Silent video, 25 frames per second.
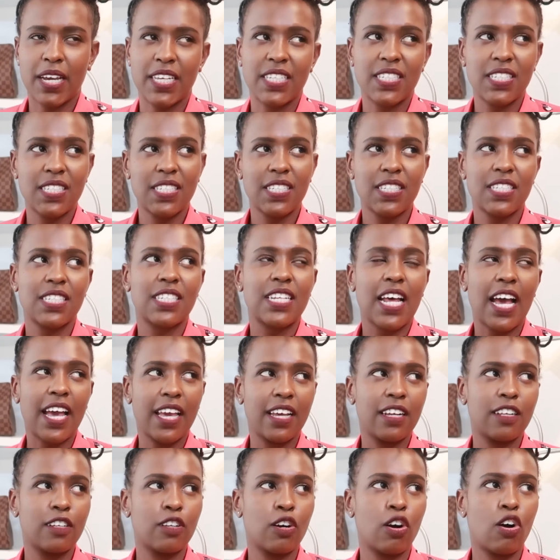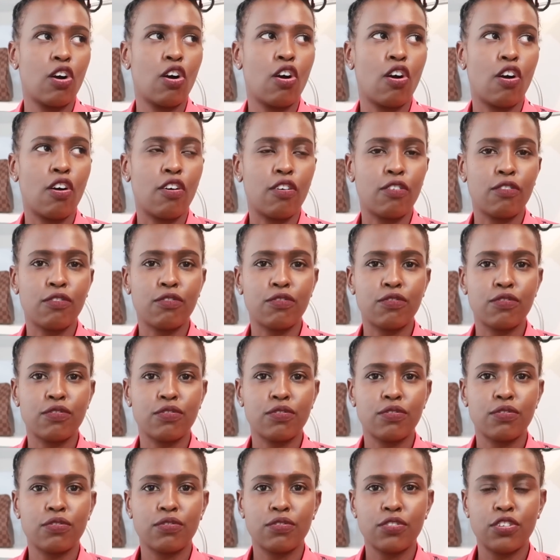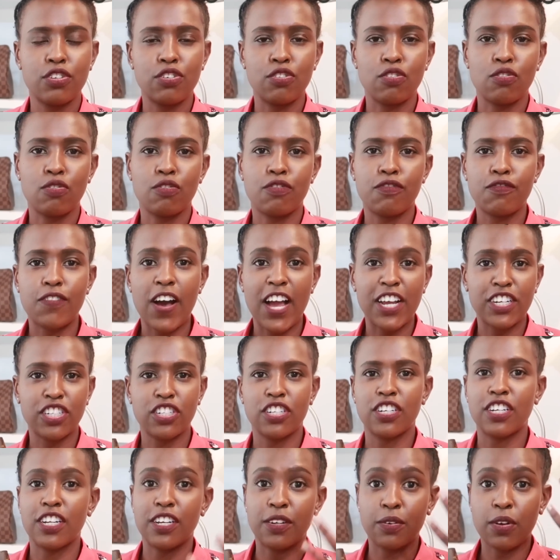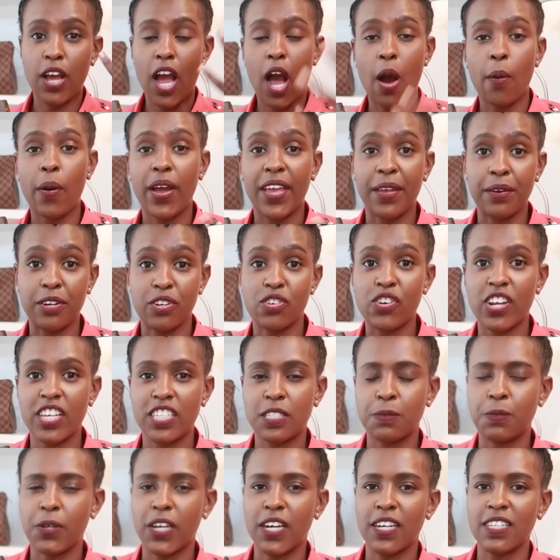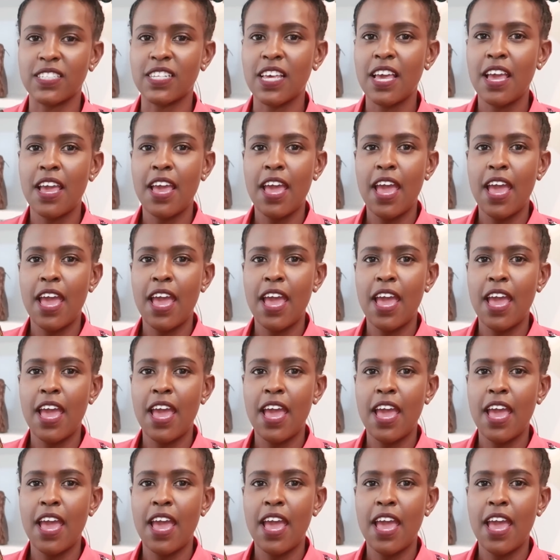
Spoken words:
style of, you know, fashion and how I dress, because